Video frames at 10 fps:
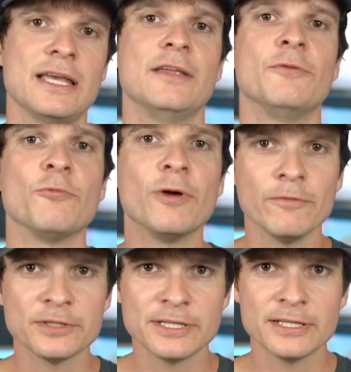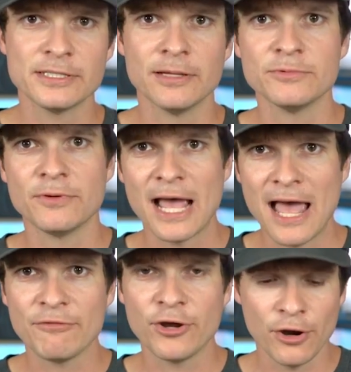in river systems, when I
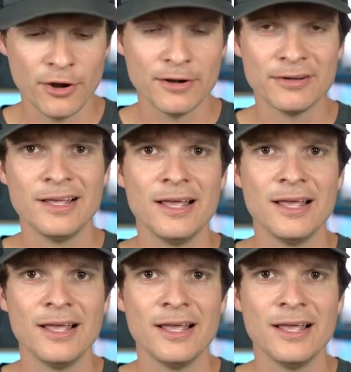have current,